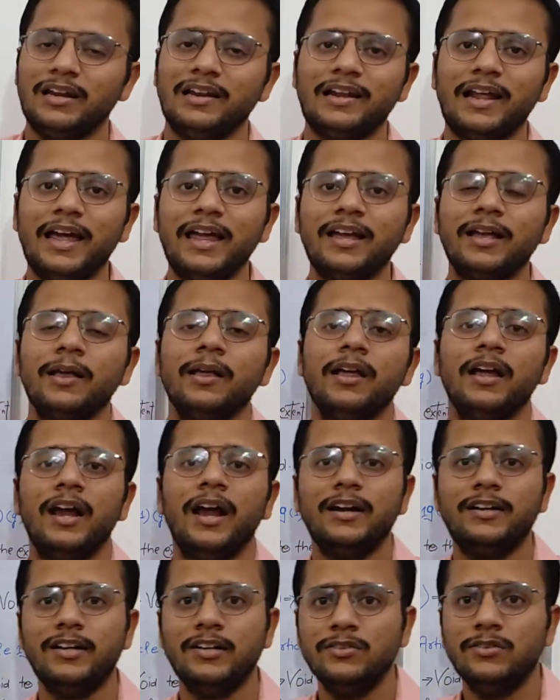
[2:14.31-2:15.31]
Like,
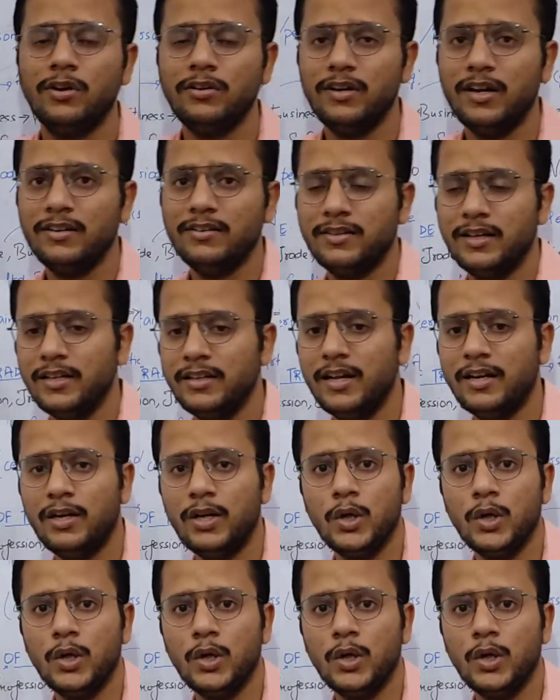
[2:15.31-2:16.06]
it is not necessary that